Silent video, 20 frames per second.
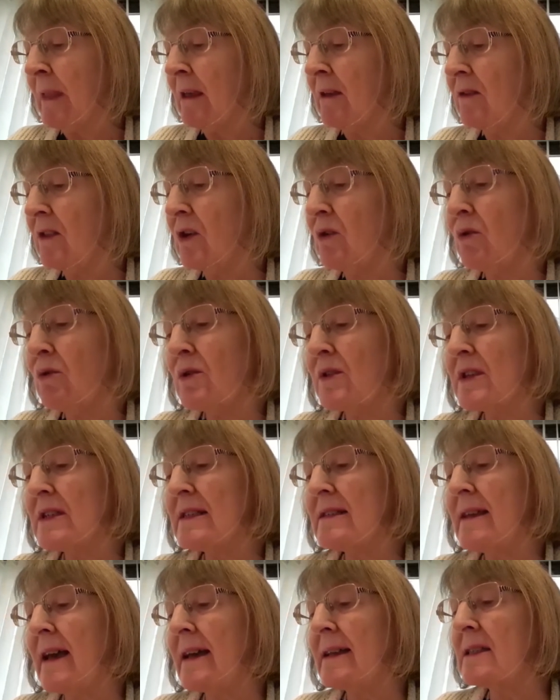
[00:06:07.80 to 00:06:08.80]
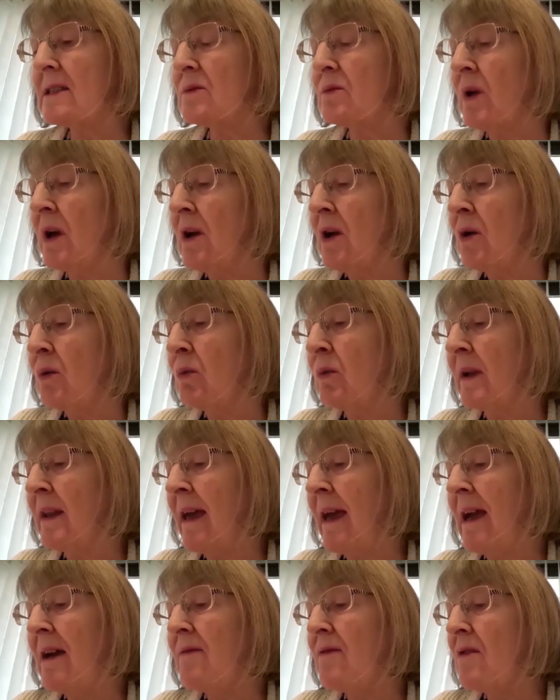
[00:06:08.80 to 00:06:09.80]
the author says,
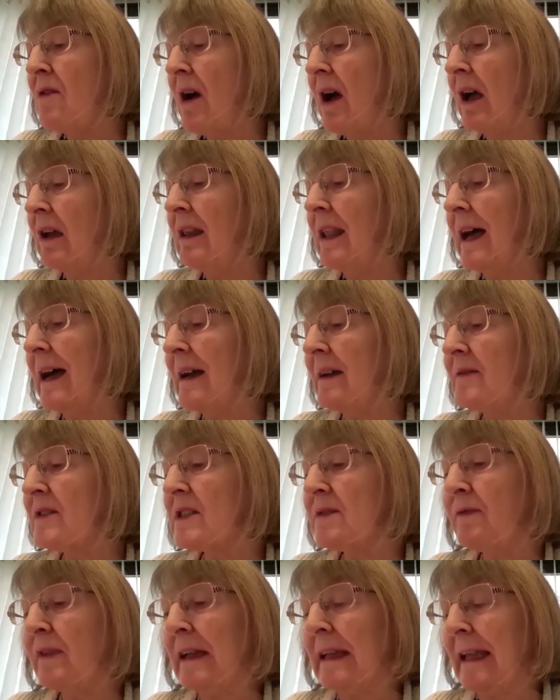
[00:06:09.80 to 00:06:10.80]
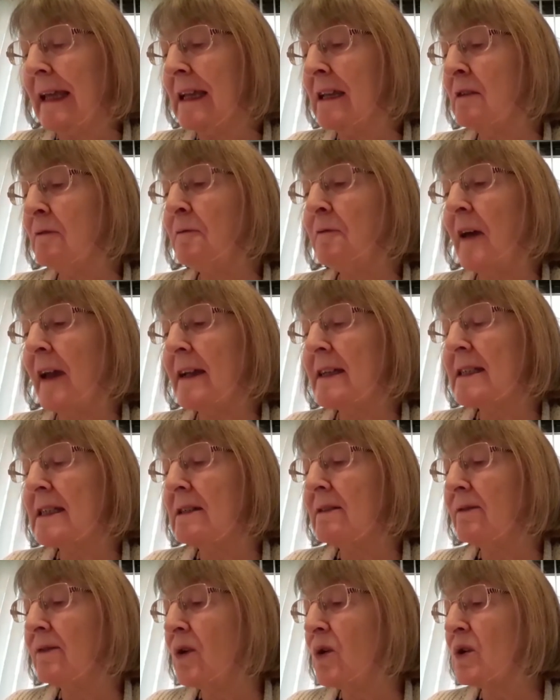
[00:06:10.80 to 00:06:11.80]
whenever our lives feel
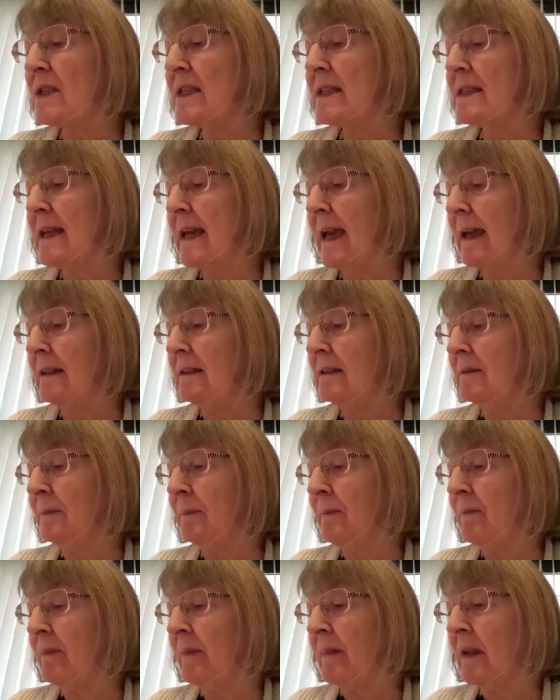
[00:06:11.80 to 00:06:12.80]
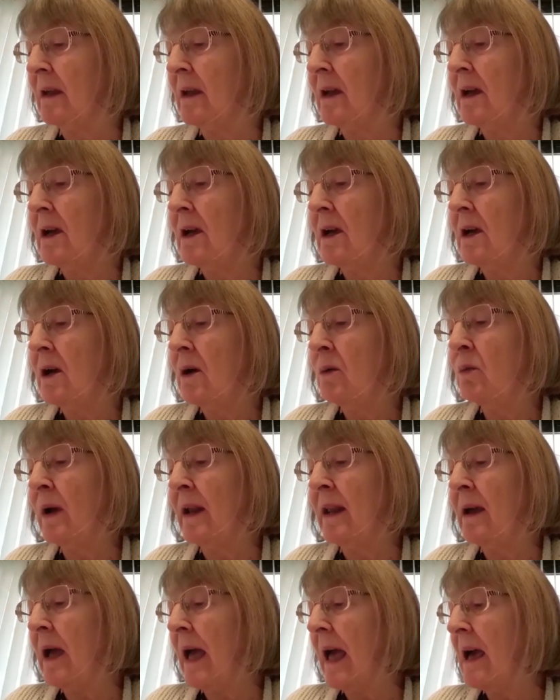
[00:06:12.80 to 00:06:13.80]
ineffective or stale,
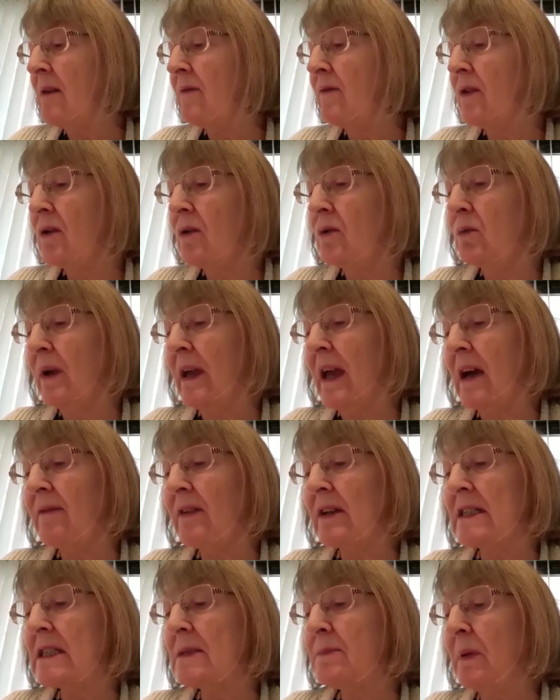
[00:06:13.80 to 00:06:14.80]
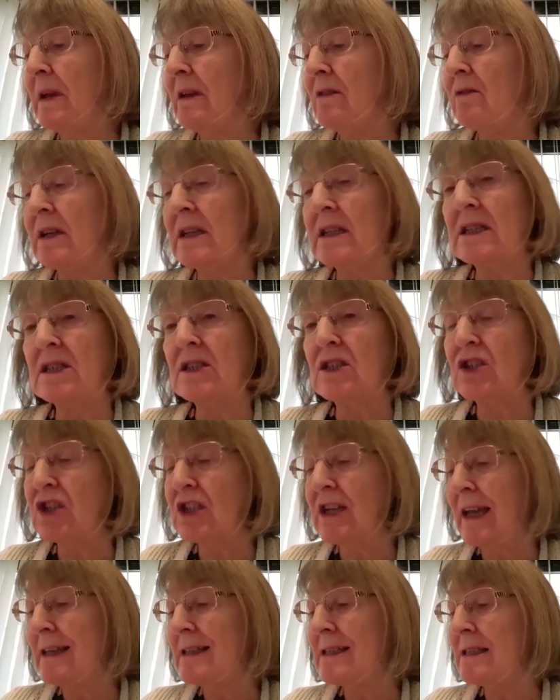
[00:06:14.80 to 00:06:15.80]
whenever we have experienced the
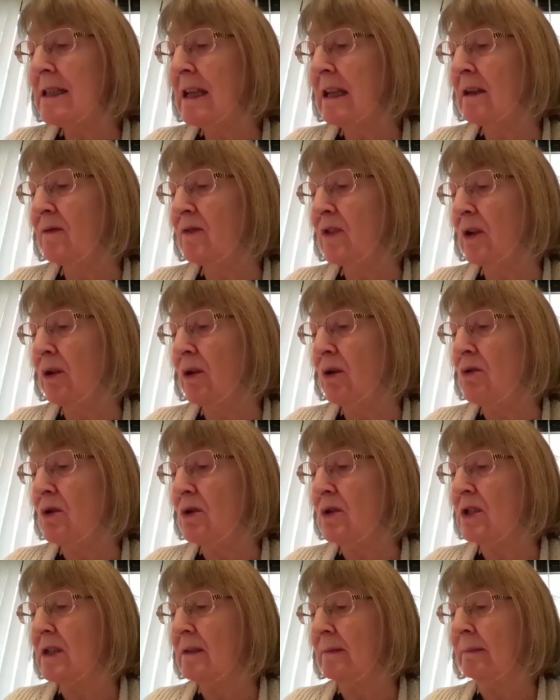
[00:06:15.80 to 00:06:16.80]
chastening of the Lord,